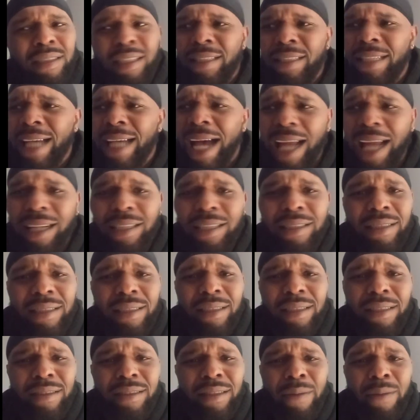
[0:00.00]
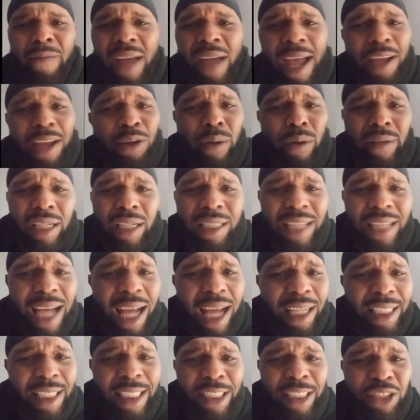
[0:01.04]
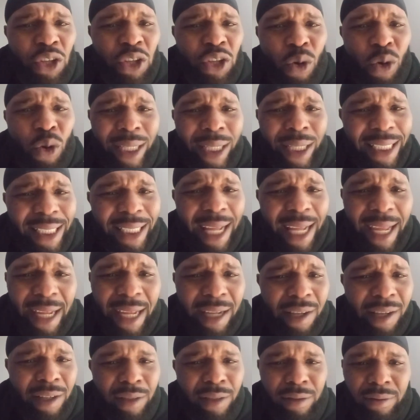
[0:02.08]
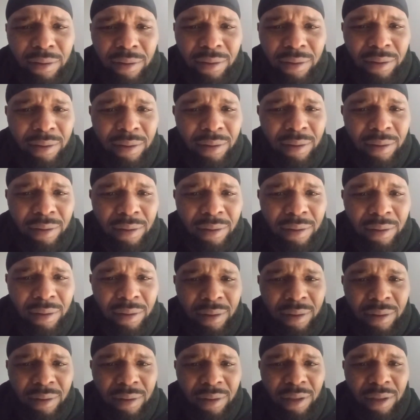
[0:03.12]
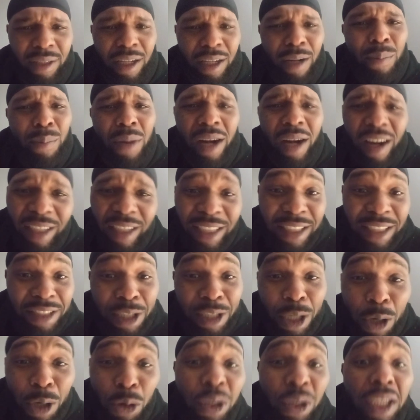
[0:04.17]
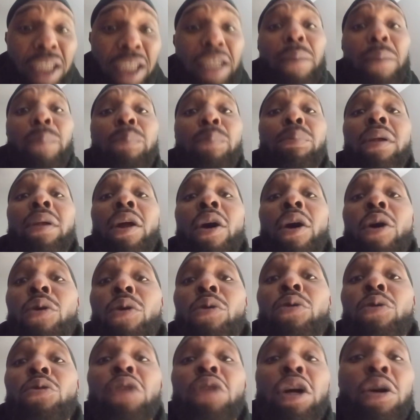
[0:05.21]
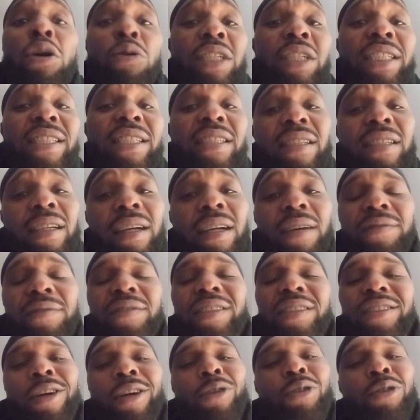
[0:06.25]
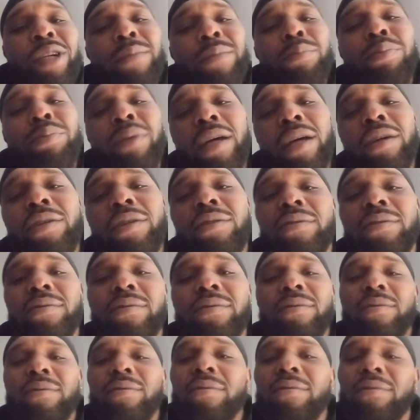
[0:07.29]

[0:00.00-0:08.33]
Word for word: the dollar, the value of the dollar is going down. America is going to implode on itself. It's going to implode.